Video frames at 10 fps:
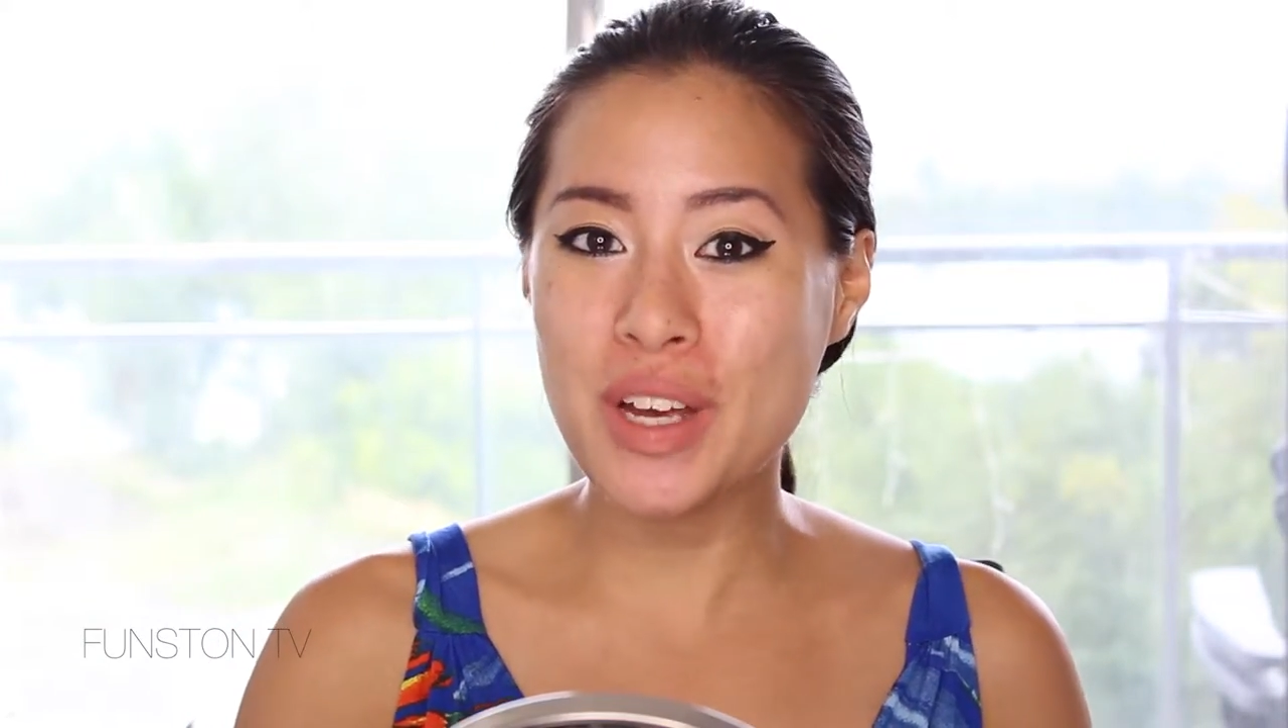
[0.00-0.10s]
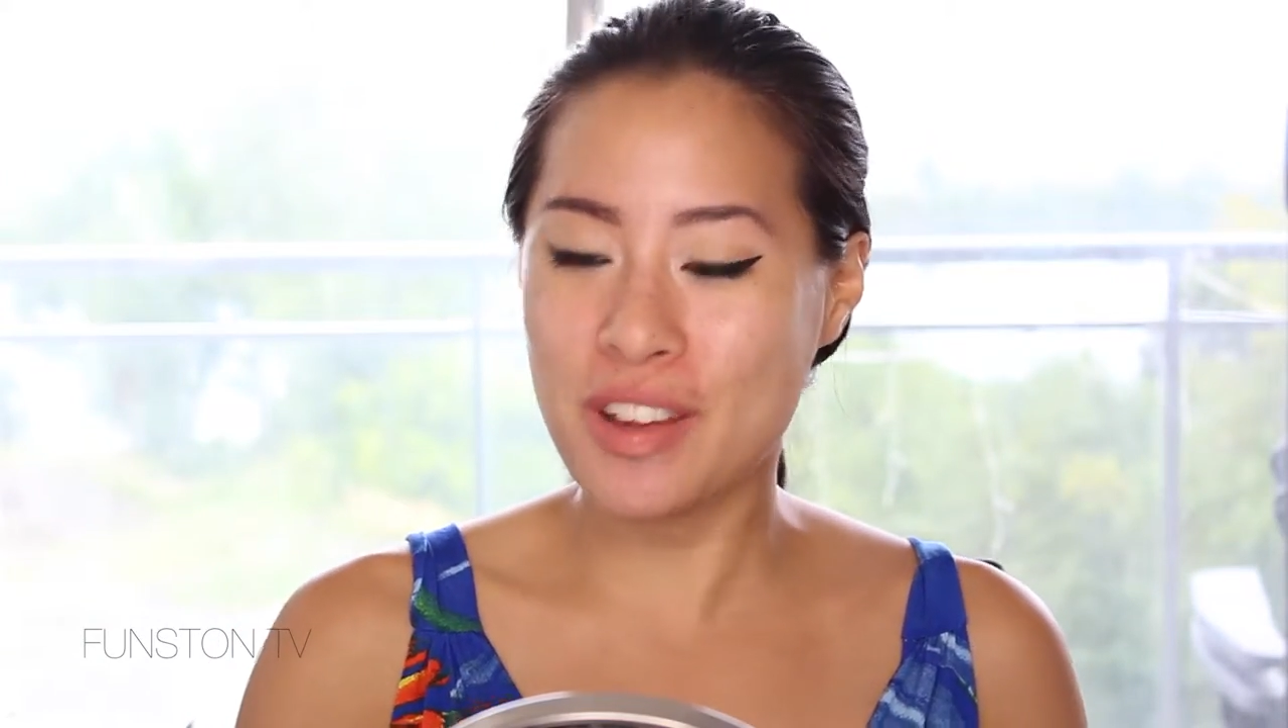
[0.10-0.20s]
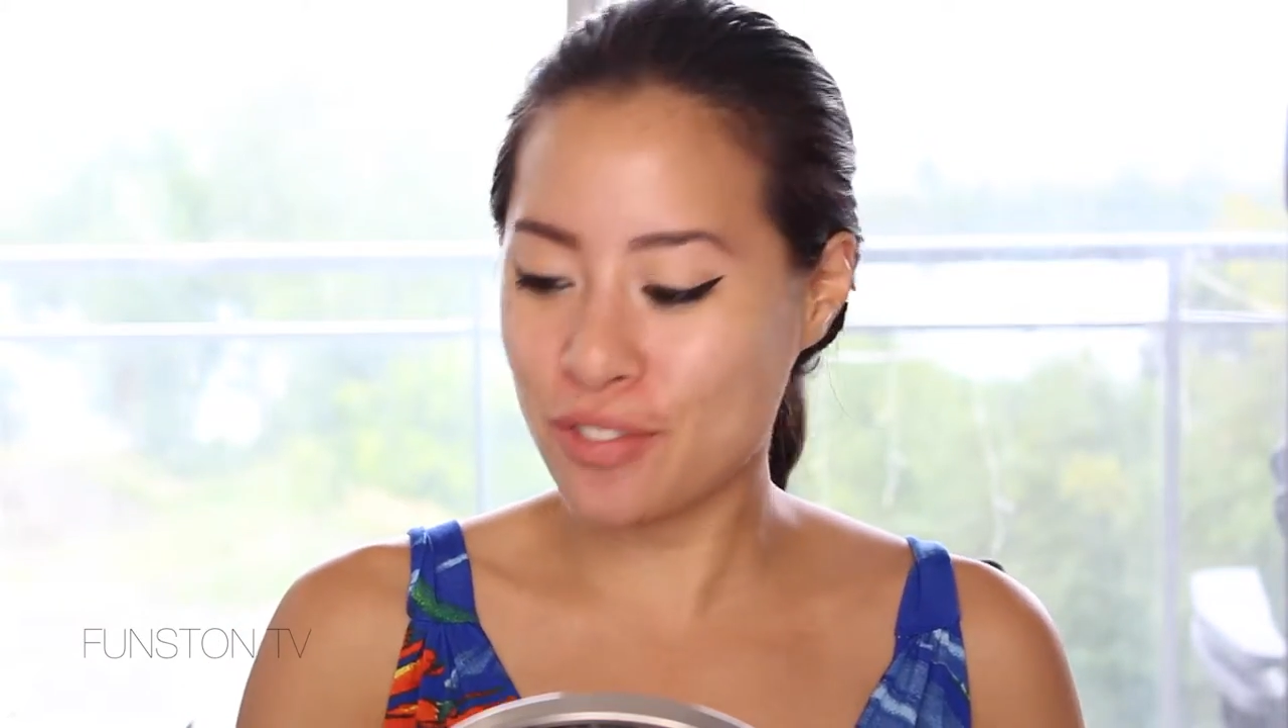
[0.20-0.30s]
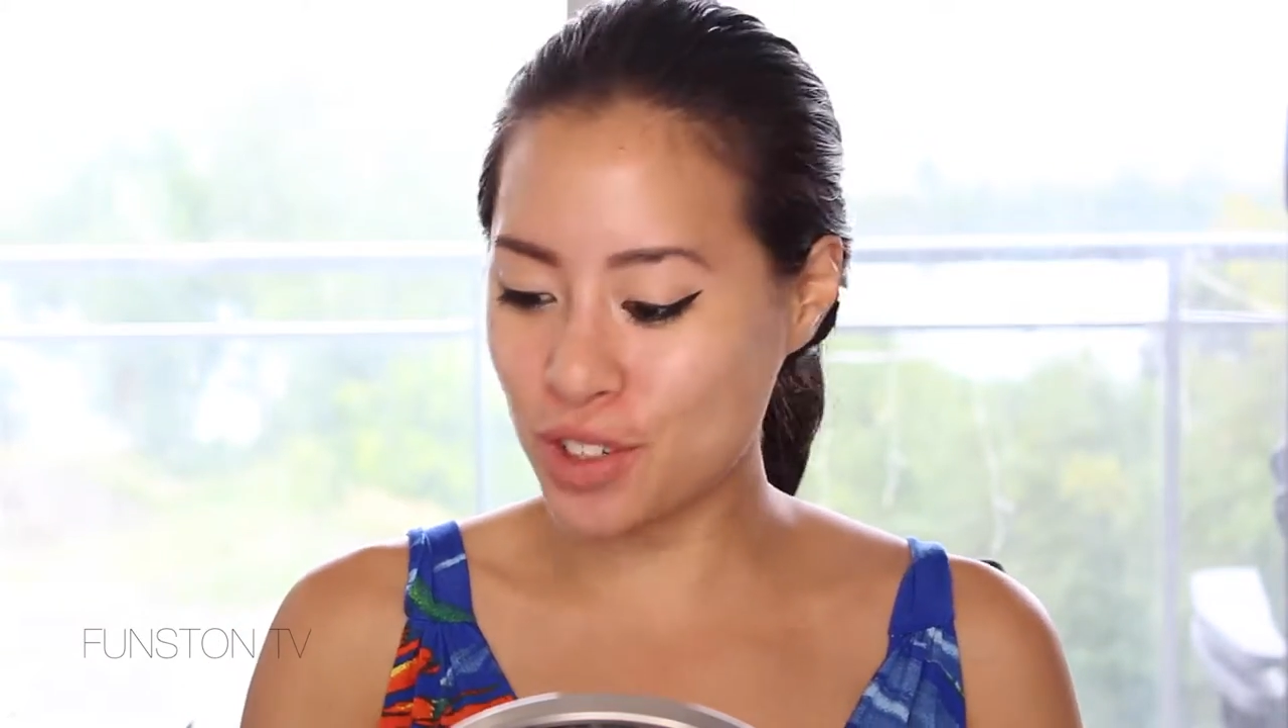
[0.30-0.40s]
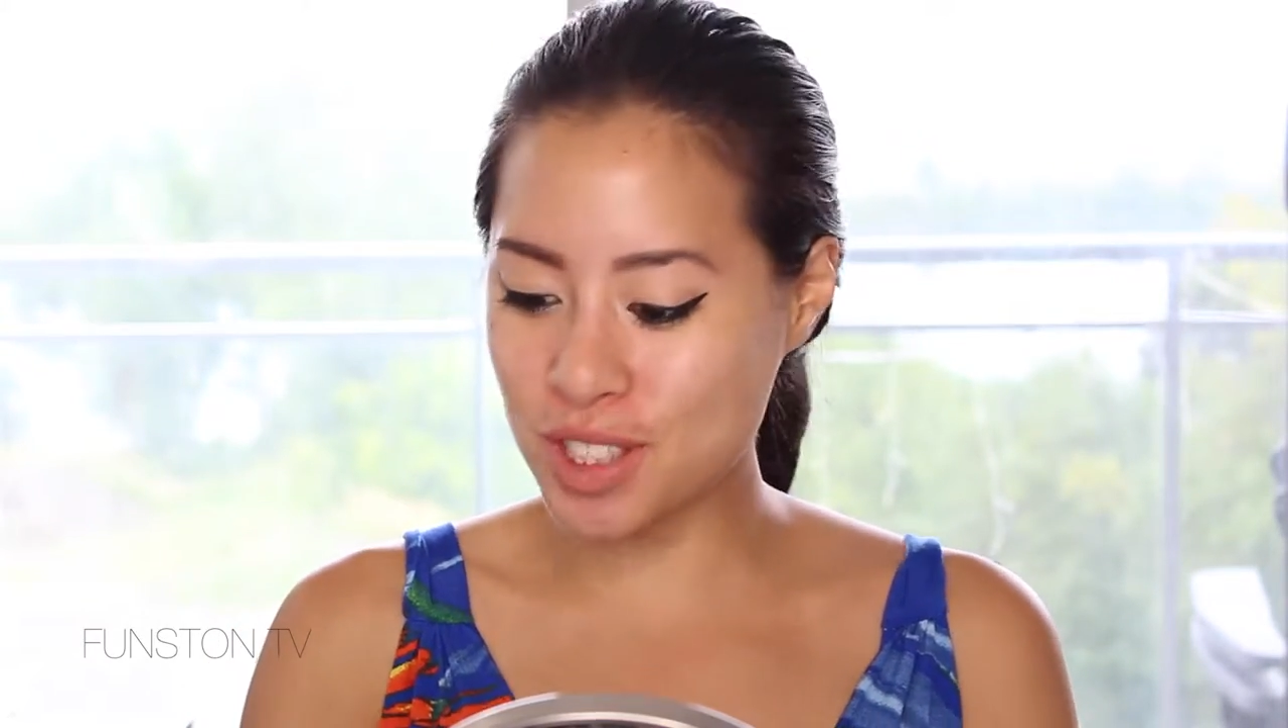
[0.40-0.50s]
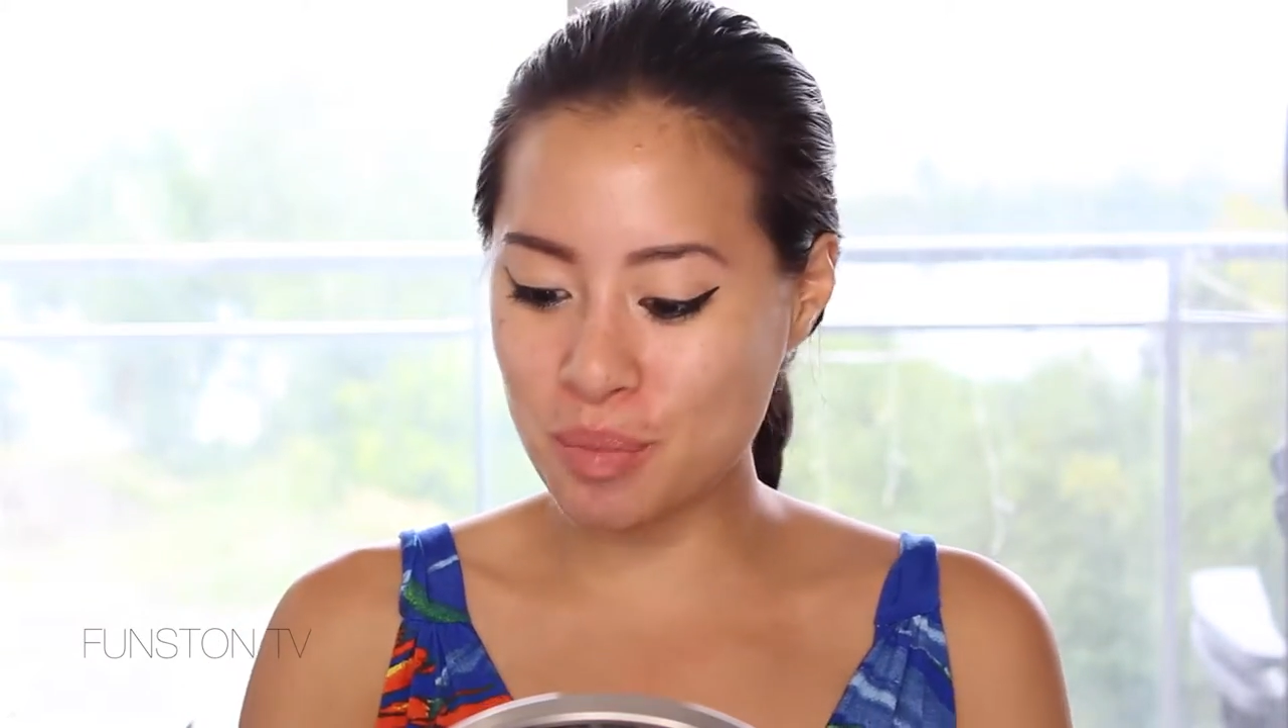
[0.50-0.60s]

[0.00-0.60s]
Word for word: a first